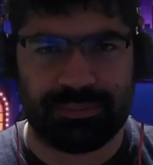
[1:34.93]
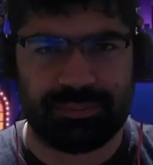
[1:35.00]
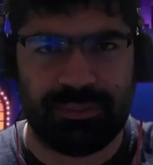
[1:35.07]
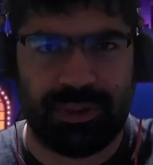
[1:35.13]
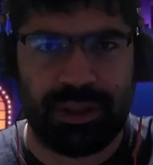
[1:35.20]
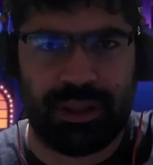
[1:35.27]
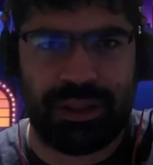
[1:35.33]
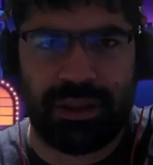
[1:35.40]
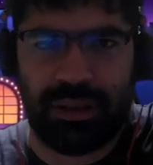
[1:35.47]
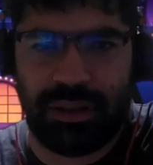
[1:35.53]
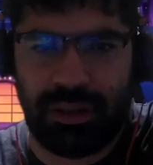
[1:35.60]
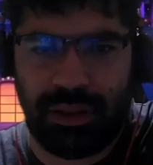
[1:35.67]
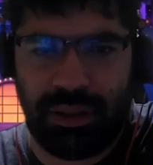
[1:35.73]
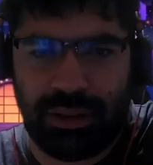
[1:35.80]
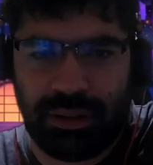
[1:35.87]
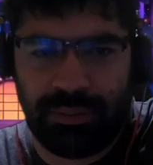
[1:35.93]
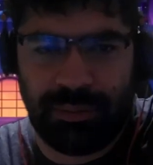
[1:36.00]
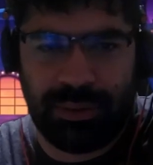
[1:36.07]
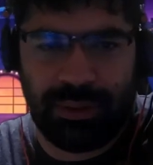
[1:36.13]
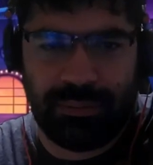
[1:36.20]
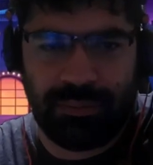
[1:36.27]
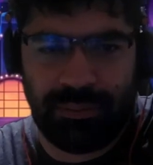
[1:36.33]
Wait, let
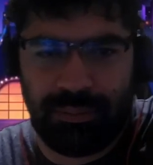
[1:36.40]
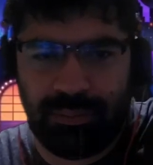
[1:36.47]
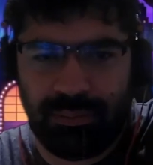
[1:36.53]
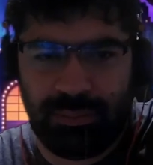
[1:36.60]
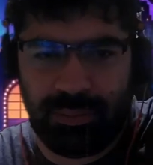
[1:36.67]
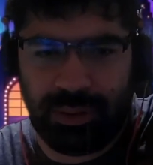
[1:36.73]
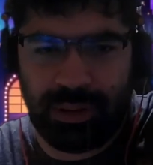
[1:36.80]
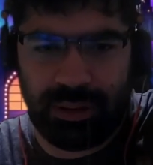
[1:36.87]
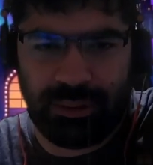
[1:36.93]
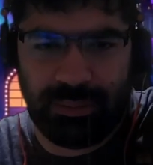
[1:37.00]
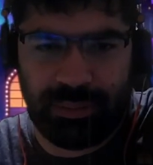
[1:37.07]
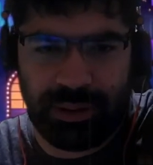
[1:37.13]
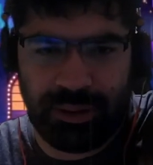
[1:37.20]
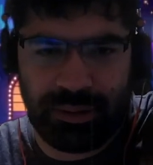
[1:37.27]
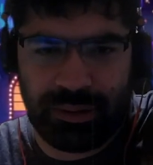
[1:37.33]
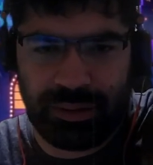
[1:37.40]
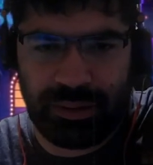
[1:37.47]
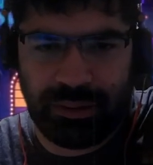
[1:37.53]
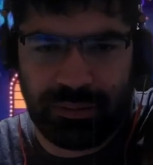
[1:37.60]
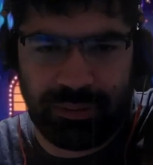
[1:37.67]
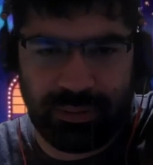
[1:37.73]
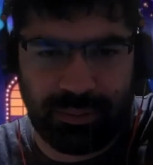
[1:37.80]
me make
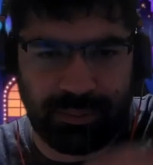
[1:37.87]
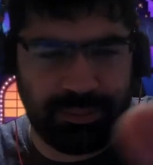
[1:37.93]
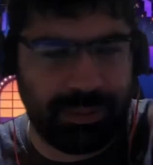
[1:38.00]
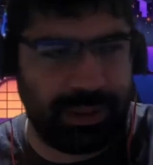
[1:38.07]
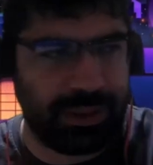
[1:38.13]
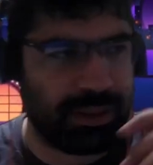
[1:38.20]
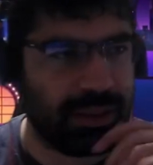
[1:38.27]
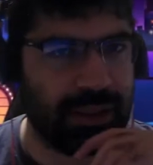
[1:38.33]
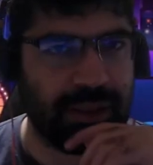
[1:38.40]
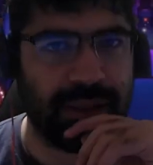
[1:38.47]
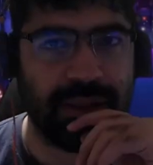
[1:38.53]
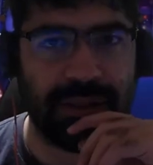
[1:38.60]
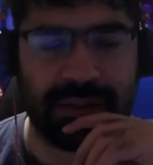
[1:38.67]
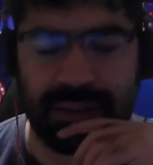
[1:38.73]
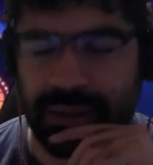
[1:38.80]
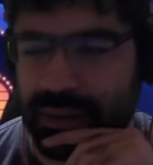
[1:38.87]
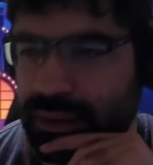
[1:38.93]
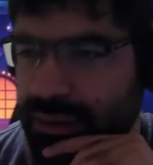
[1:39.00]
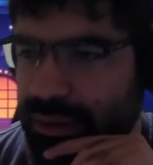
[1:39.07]
myself a bit like this here.